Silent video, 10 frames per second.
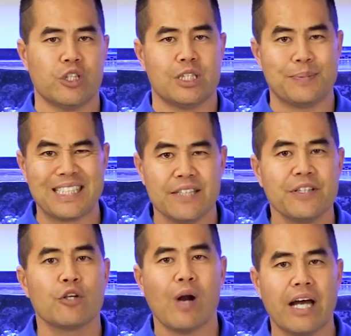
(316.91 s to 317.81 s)
the
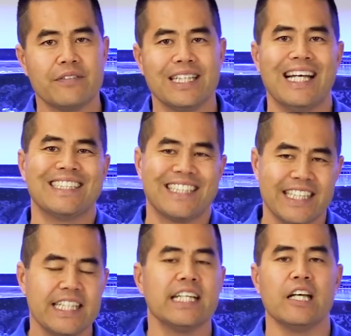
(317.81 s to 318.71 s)
specific gravity and
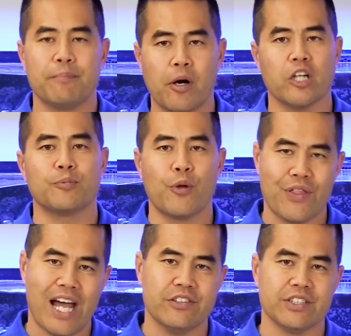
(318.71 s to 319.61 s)
salinity in parts per
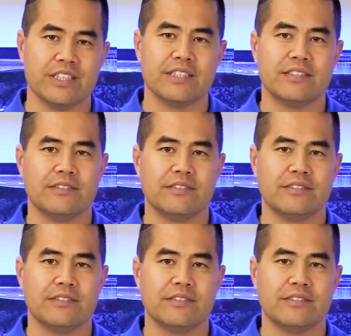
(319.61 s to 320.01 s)
thousand.